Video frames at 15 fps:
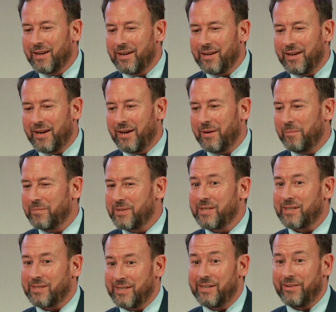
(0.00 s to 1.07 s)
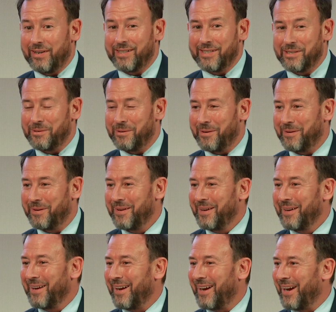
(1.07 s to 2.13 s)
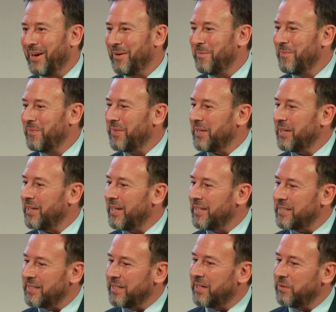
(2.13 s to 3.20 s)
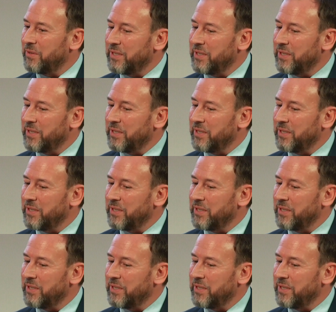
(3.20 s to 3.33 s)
So that's serious as well. It's